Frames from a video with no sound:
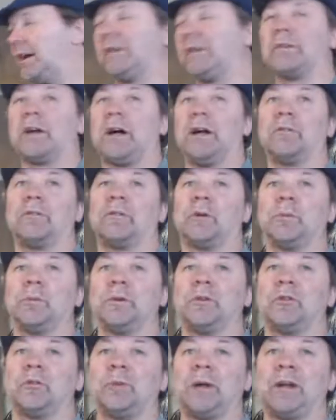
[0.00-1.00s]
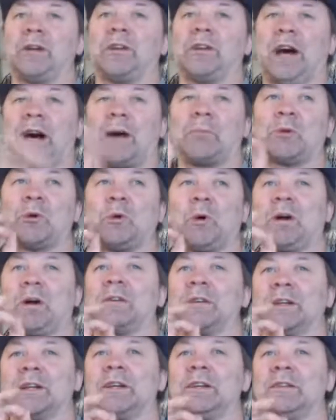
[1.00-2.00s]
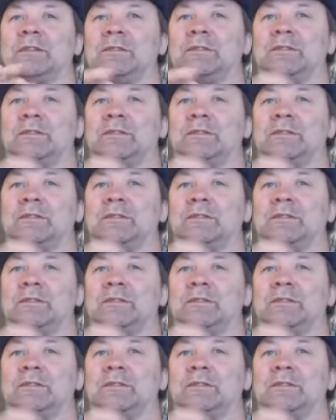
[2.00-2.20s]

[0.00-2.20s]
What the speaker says: I've gotten from it has been top quality.